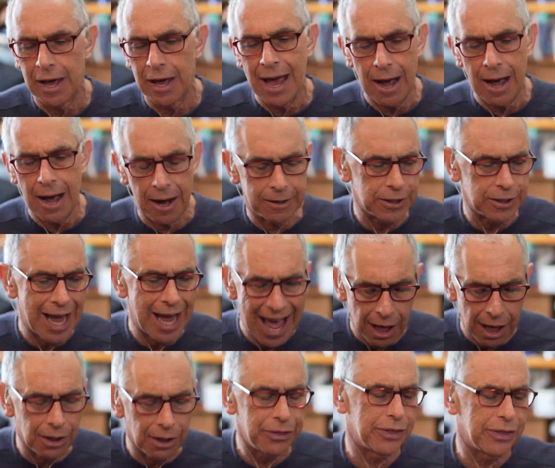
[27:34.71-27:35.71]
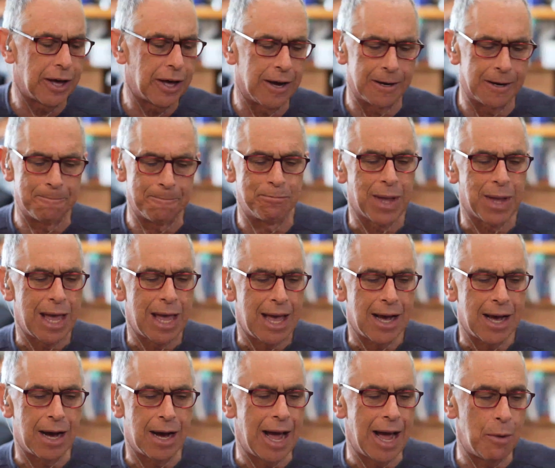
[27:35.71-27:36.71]
uh, to health, um,
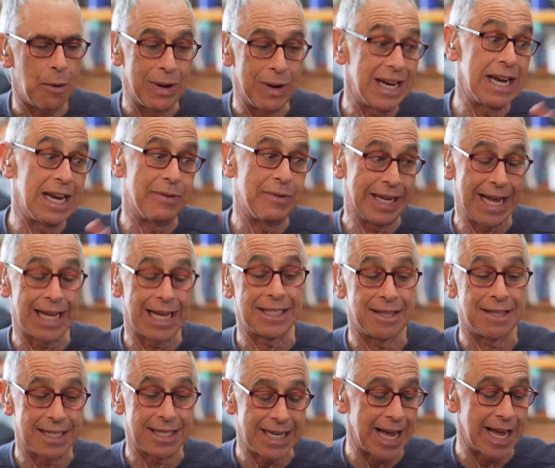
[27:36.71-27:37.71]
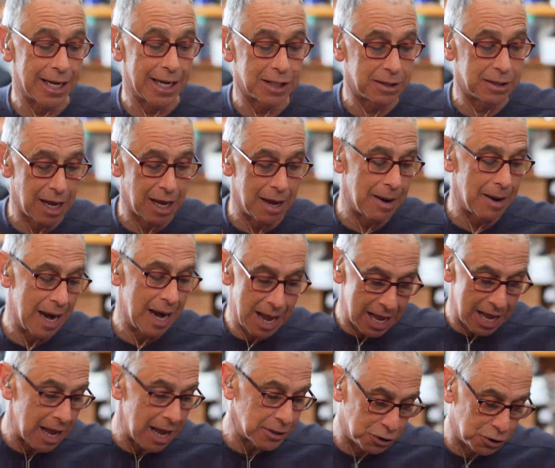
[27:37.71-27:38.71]
uh, and we didn't even get to the ticks. Uh, and I
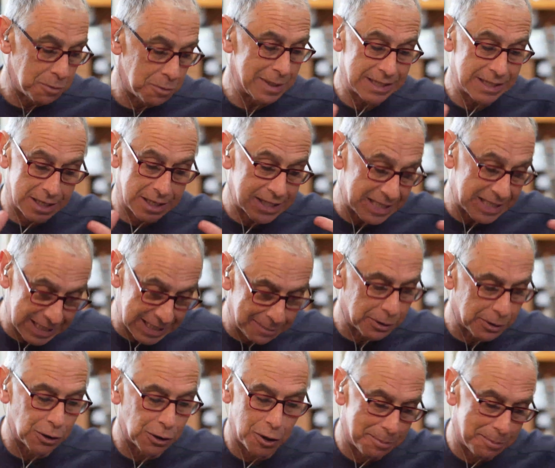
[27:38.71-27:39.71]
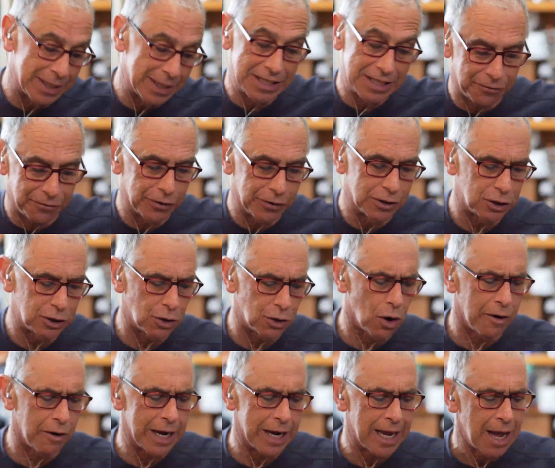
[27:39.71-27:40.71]
assume it's a similar but different
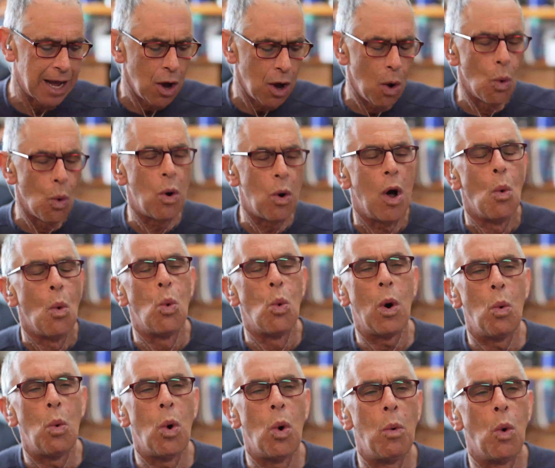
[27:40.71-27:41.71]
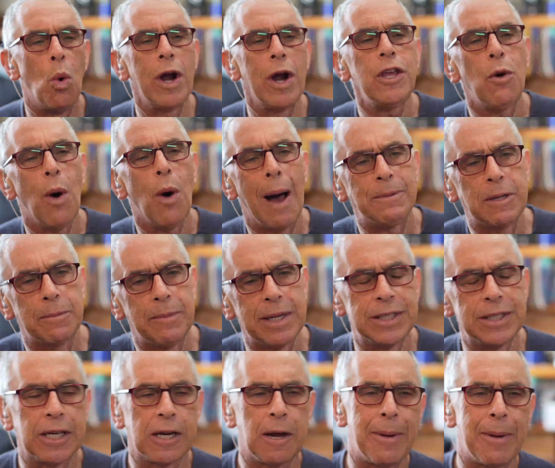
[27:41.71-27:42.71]
story. Right. W- what are you
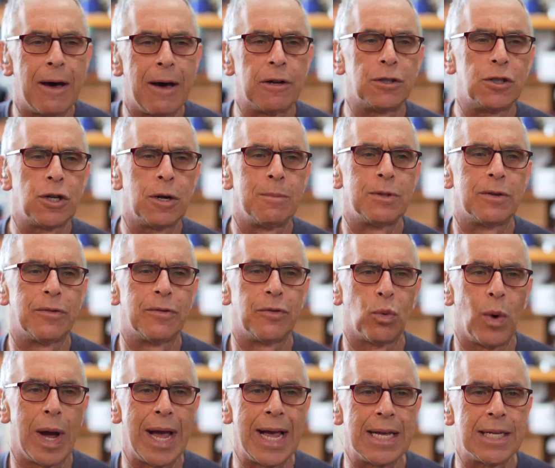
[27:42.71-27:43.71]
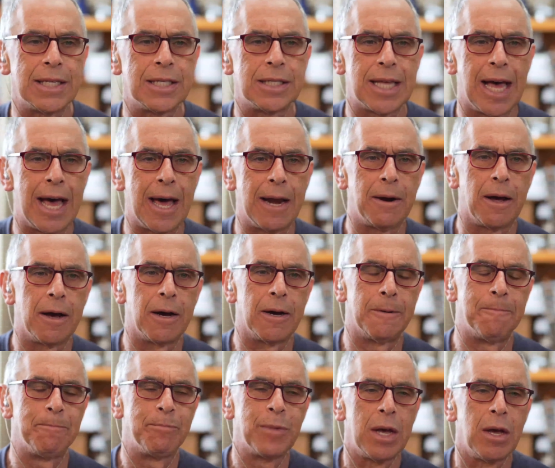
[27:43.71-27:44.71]
optimistic about in terms of ways that
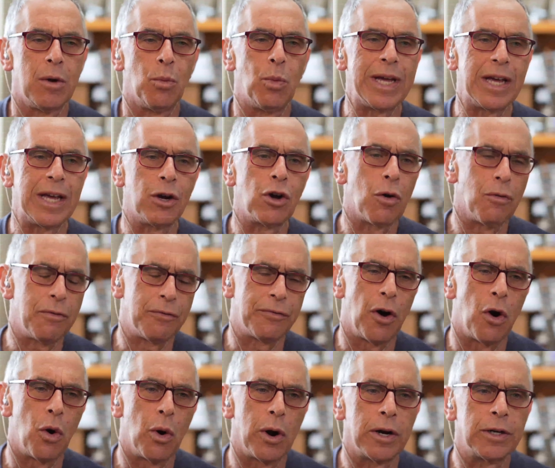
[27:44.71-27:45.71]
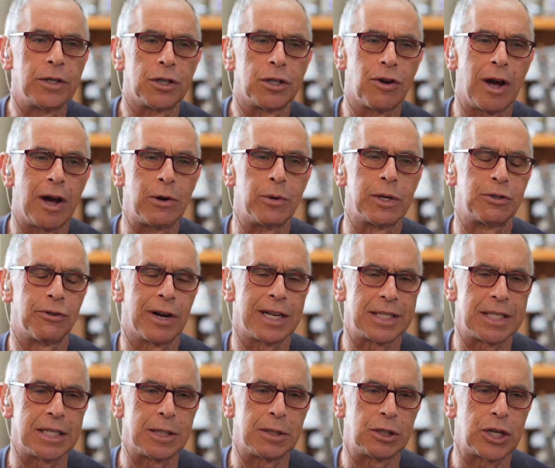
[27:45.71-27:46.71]
um, we can go forward to try to address
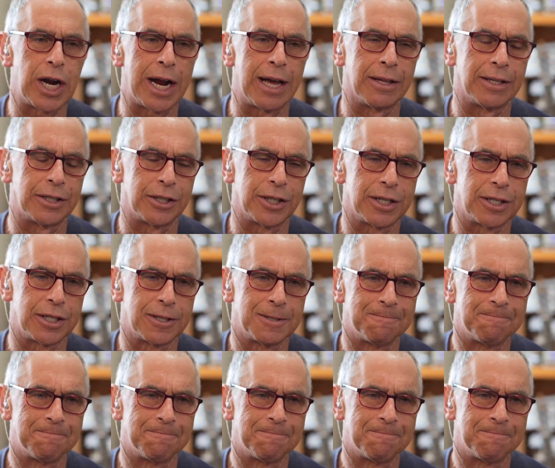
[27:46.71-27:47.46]
these challenges?